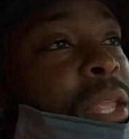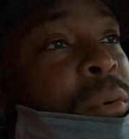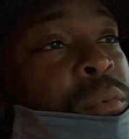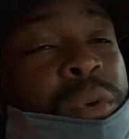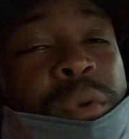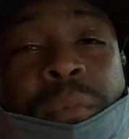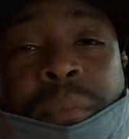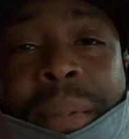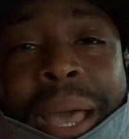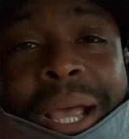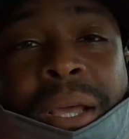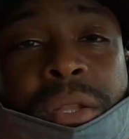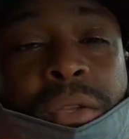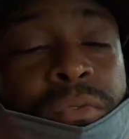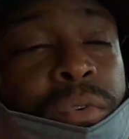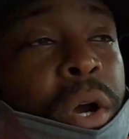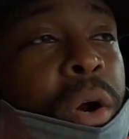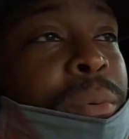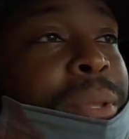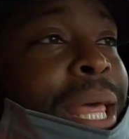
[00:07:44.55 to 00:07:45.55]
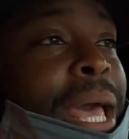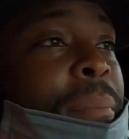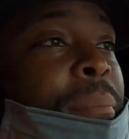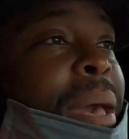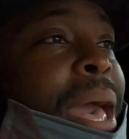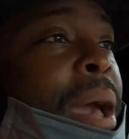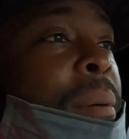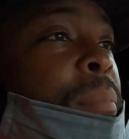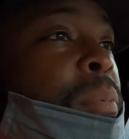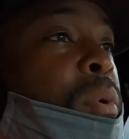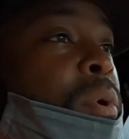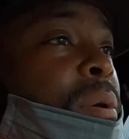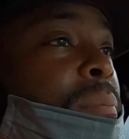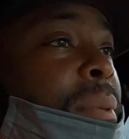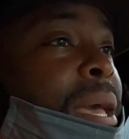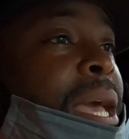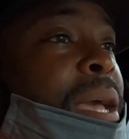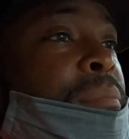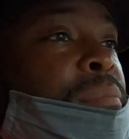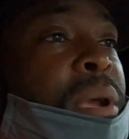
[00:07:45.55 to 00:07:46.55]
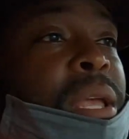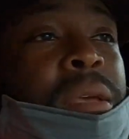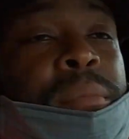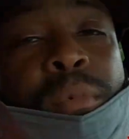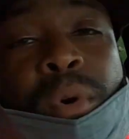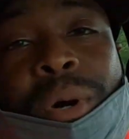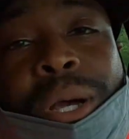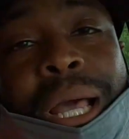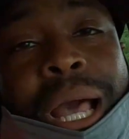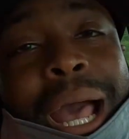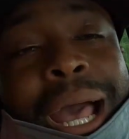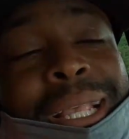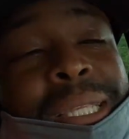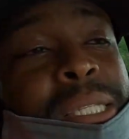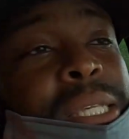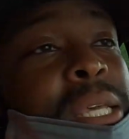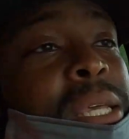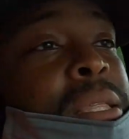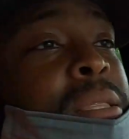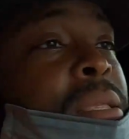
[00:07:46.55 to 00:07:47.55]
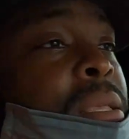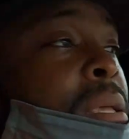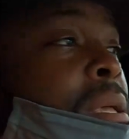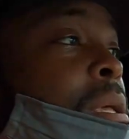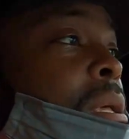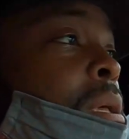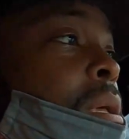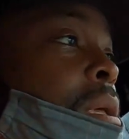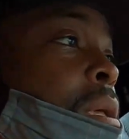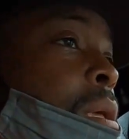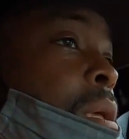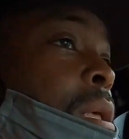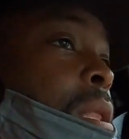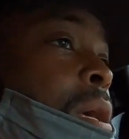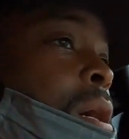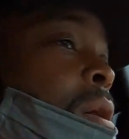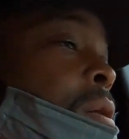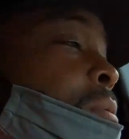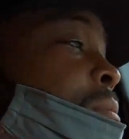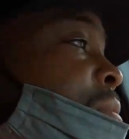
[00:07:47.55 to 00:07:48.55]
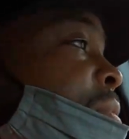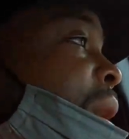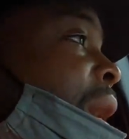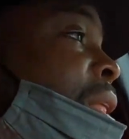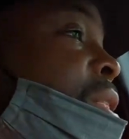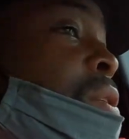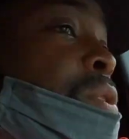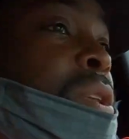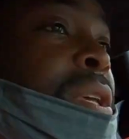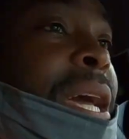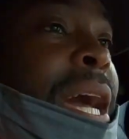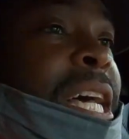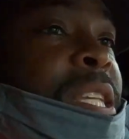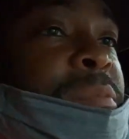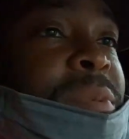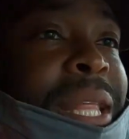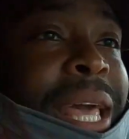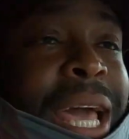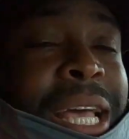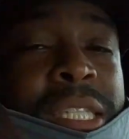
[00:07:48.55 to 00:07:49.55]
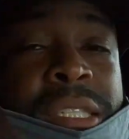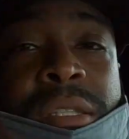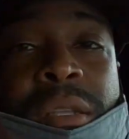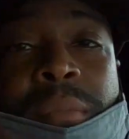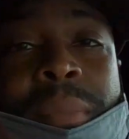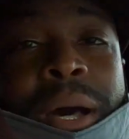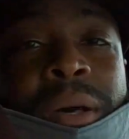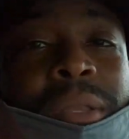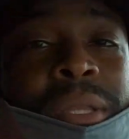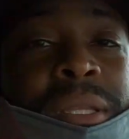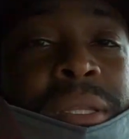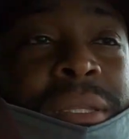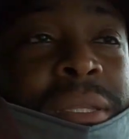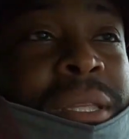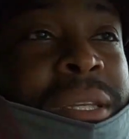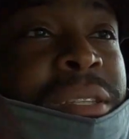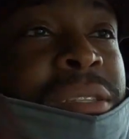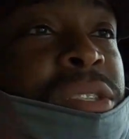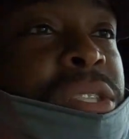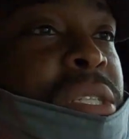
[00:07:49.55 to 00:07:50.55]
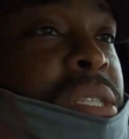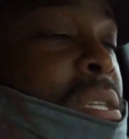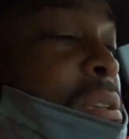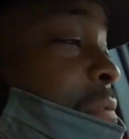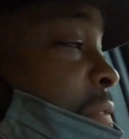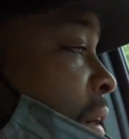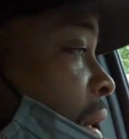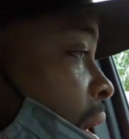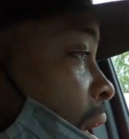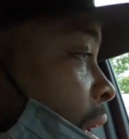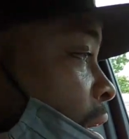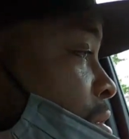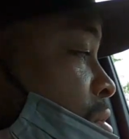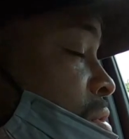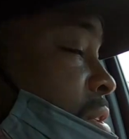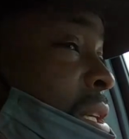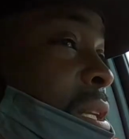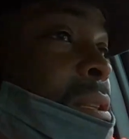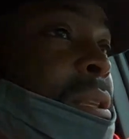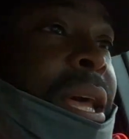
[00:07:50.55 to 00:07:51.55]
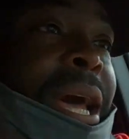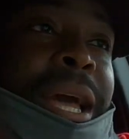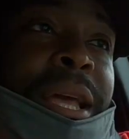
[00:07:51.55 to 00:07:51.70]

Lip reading: And we'll be back on the road with that bad boy, man. Bring you more content. You know, I know you guys been asking about the GT500.